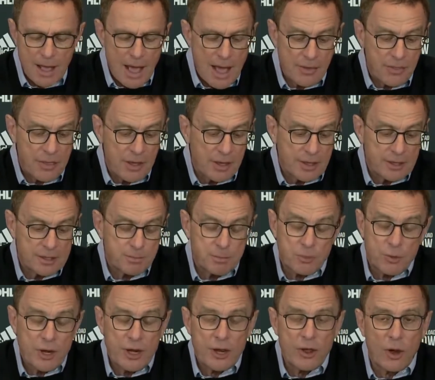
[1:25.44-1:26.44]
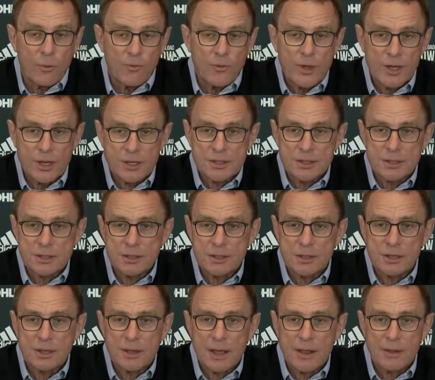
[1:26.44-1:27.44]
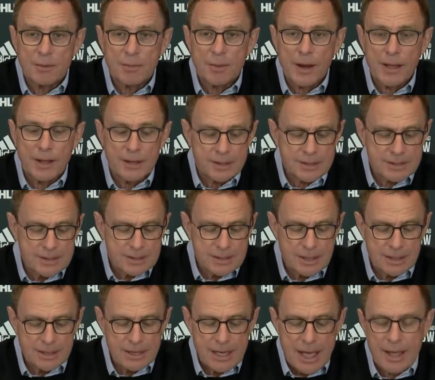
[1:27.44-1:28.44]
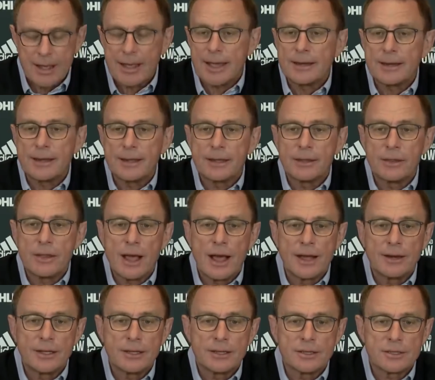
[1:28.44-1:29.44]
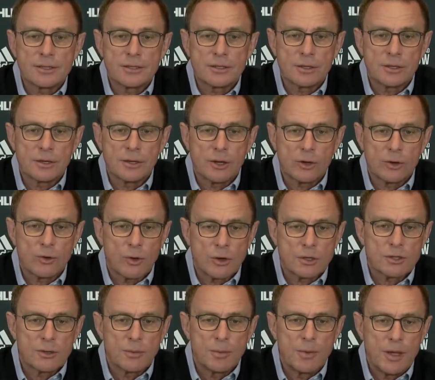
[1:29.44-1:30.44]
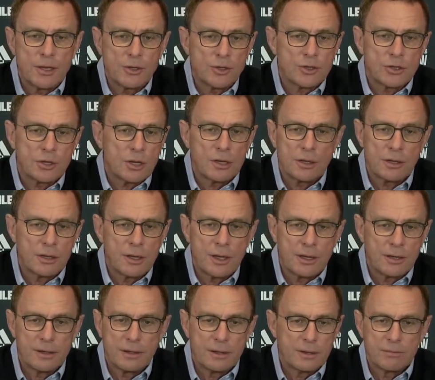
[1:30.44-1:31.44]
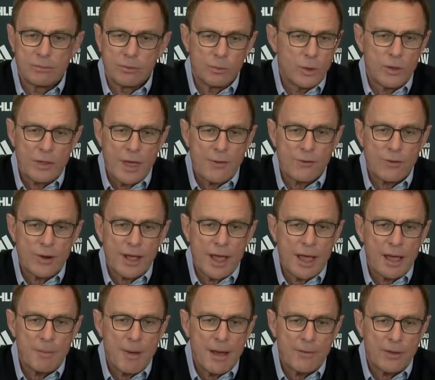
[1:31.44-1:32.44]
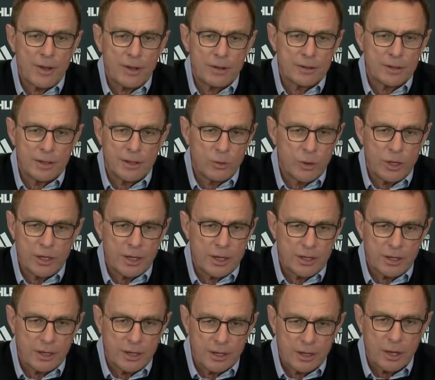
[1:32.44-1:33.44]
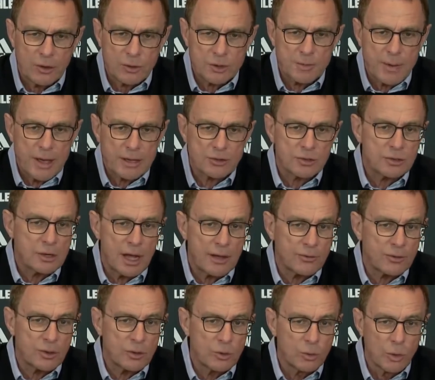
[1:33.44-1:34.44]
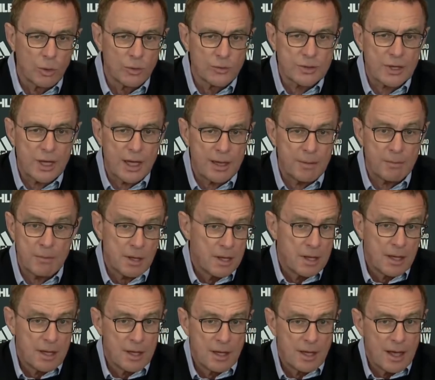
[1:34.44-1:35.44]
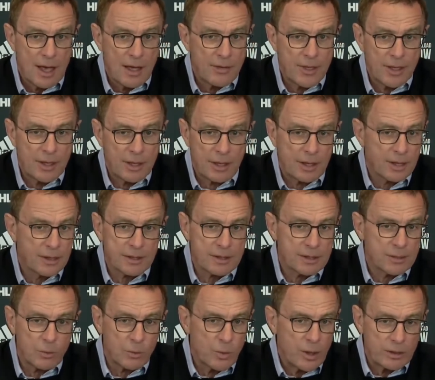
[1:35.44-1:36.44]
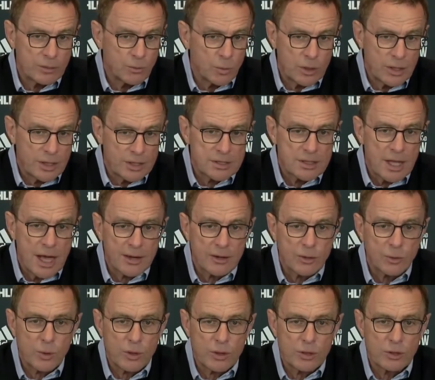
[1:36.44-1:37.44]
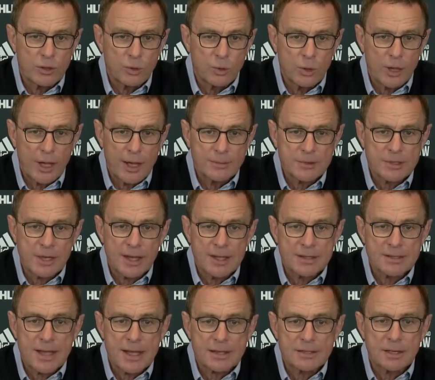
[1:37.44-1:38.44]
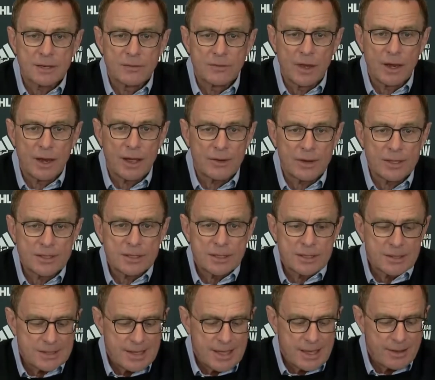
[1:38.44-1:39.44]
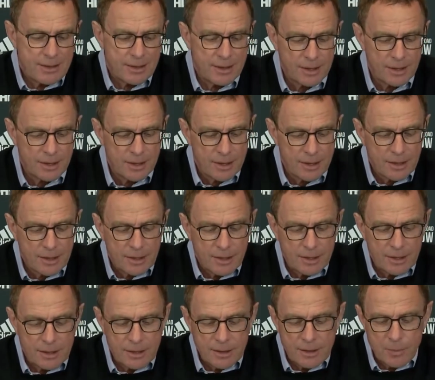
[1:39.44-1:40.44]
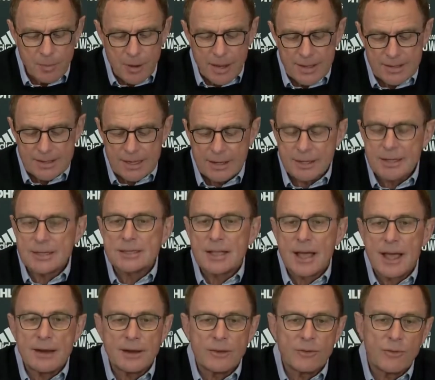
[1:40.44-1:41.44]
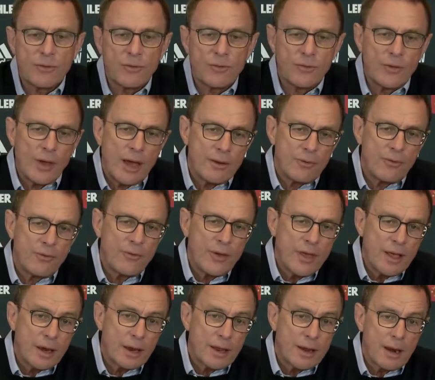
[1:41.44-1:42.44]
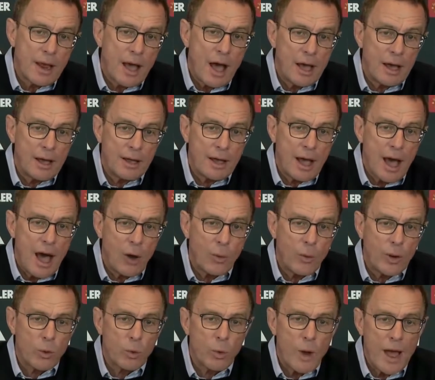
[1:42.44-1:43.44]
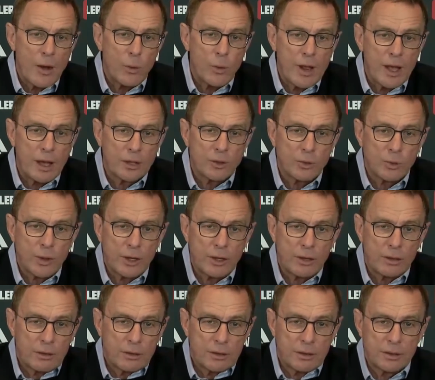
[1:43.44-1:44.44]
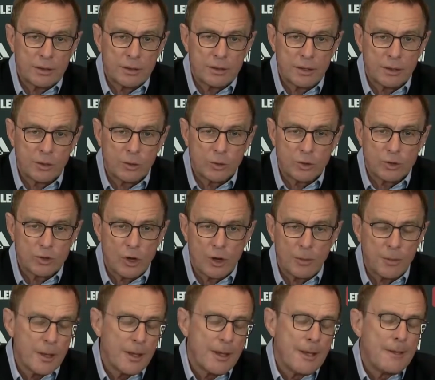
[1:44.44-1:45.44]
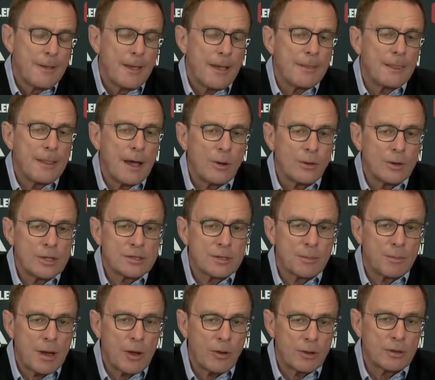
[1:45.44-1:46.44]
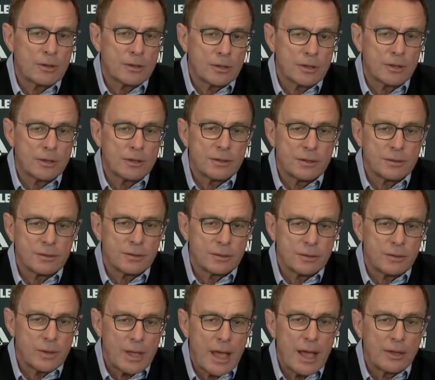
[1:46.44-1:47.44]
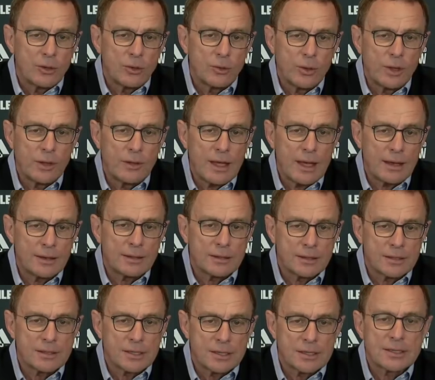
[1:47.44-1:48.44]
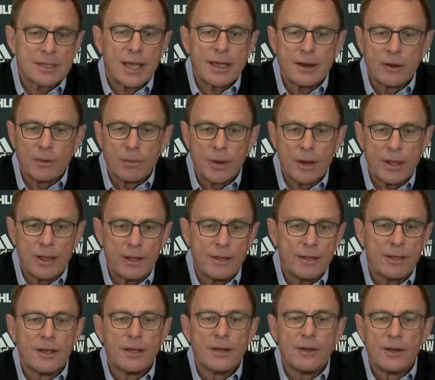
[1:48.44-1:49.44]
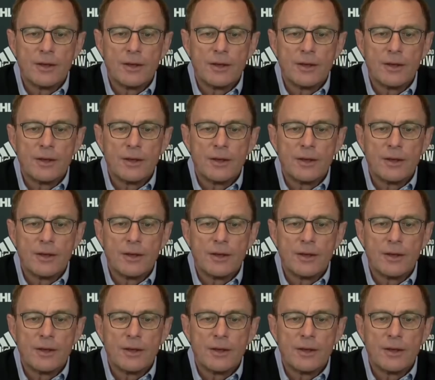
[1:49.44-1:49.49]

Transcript: I think it's pretty obvious that the players are getting the ideas across the pitch. With every game, it goes better. After the Wolves game, I think it started with the two games against Aston Villa, and since then, the players understand and feel and how and why we are doing a good job. And now it's about doing that sustainably.